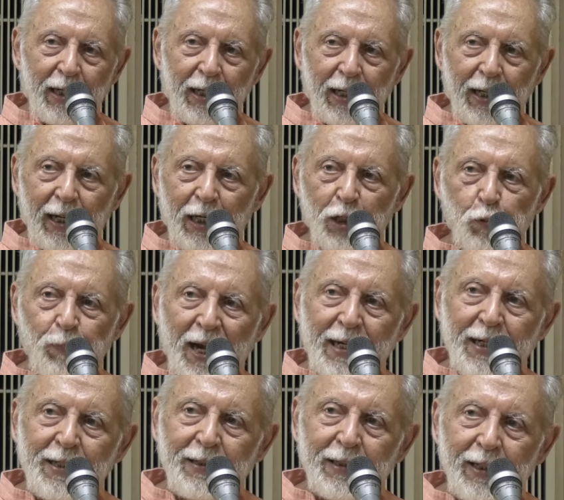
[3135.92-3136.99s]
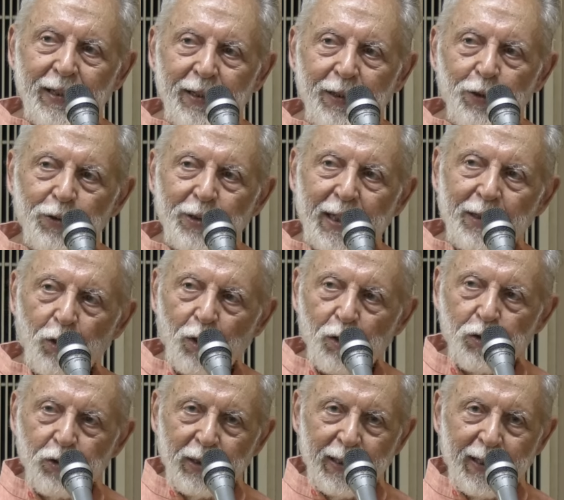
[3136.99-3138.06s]
expanding the ego and
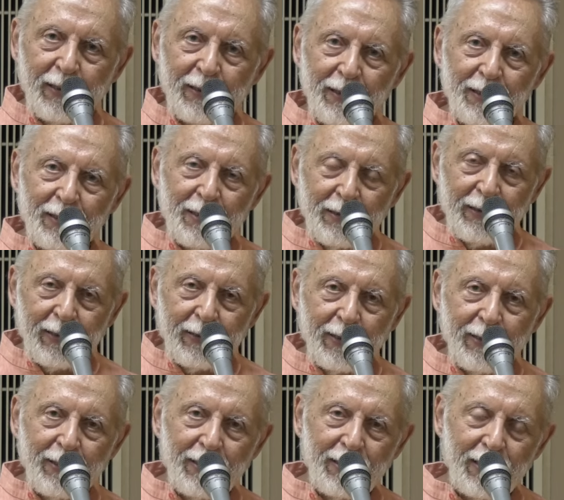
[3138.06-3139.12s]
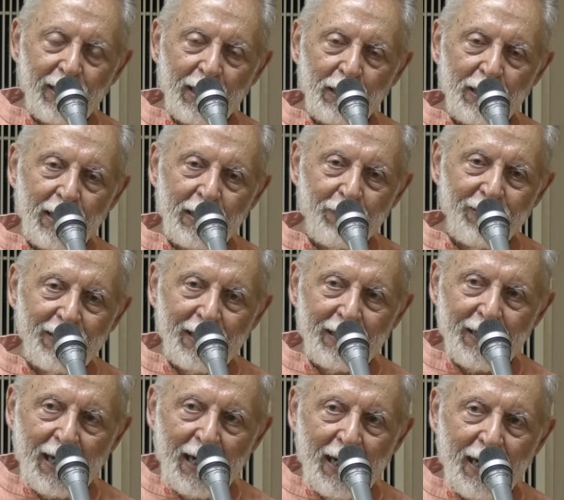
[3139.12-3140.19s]
also giving it
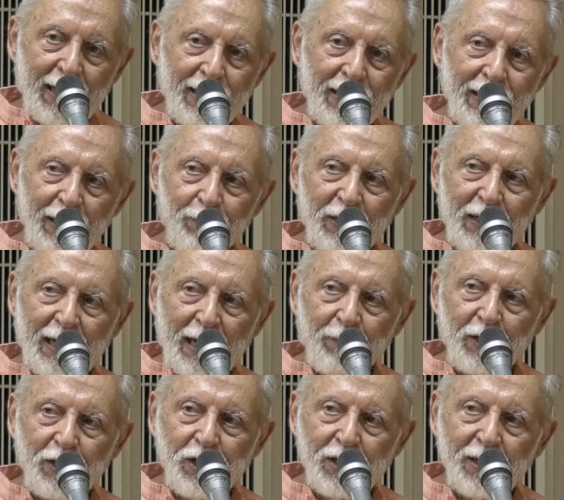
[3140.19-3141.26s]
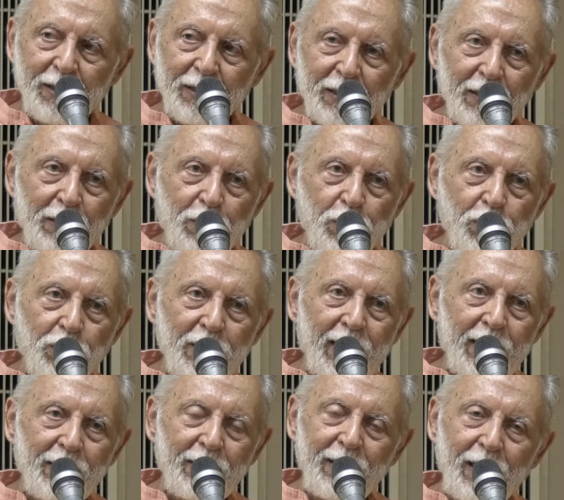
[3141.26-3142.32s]
a higher and deeper dimension so
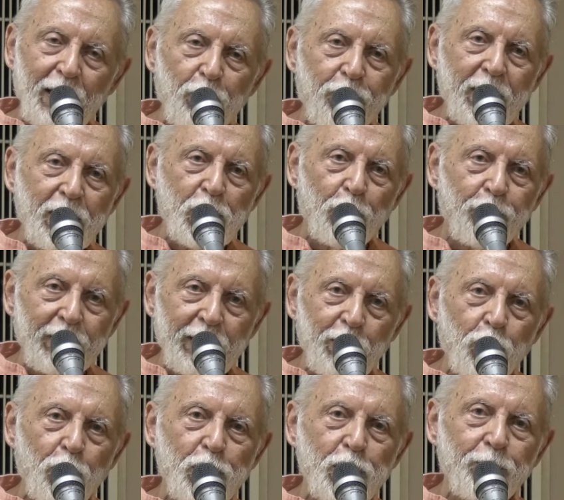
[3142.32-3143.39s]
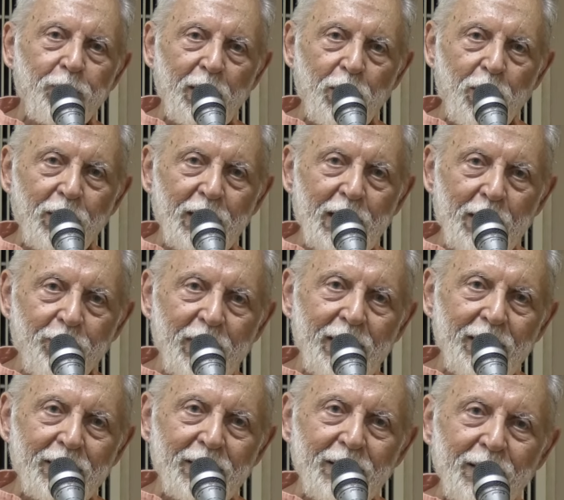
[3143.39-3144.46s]
that the effects of egoism will not come in,
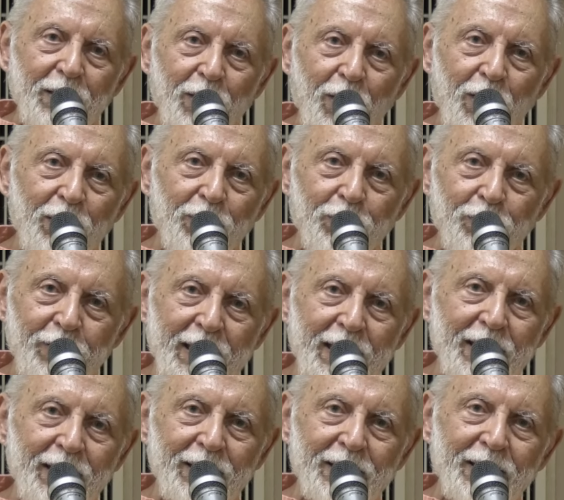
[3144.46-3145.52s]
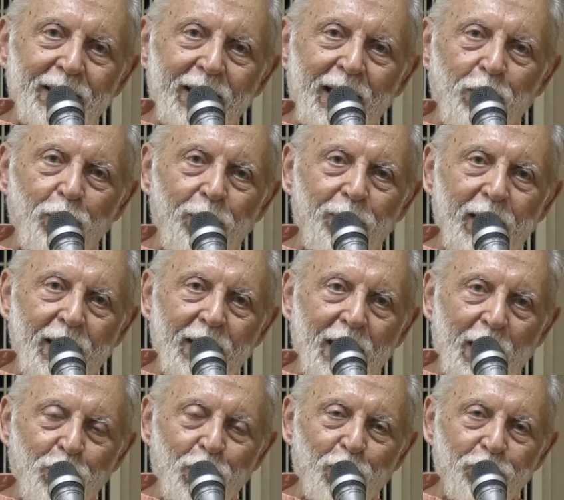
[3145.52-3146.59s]
or whether it will be done
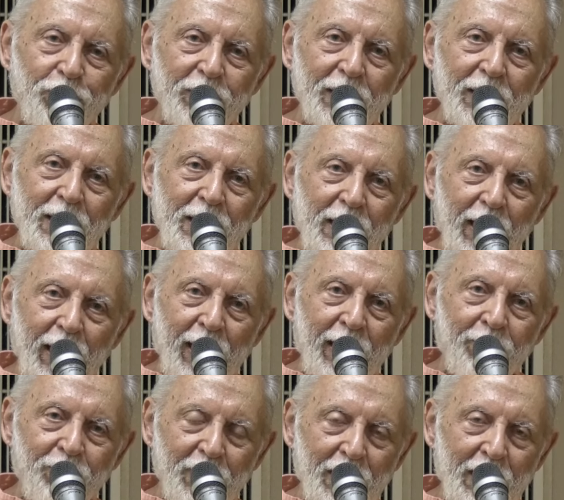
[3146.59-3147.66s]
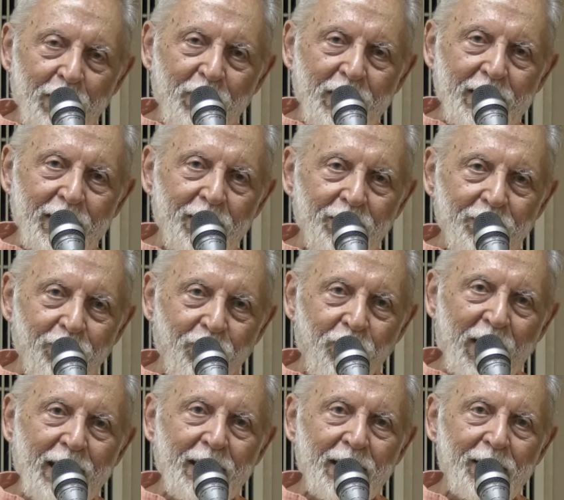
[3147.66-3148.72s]
out of a limited
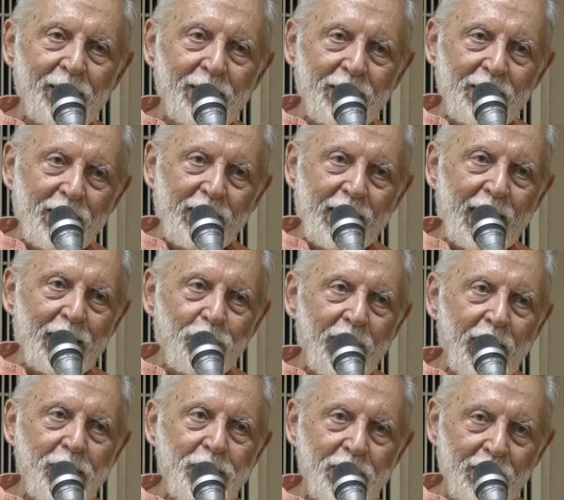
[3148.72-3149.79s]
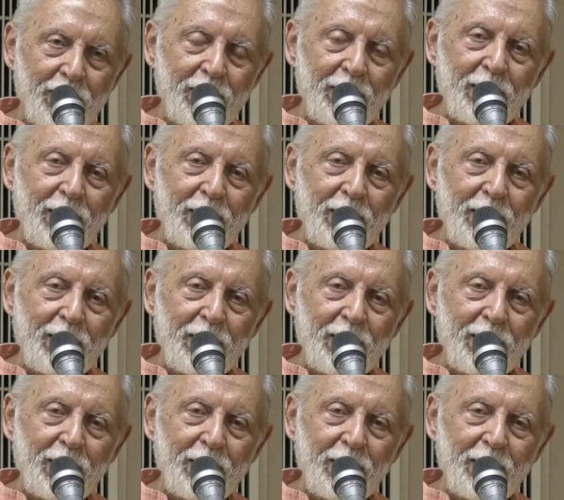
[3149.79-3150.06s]
mental calculation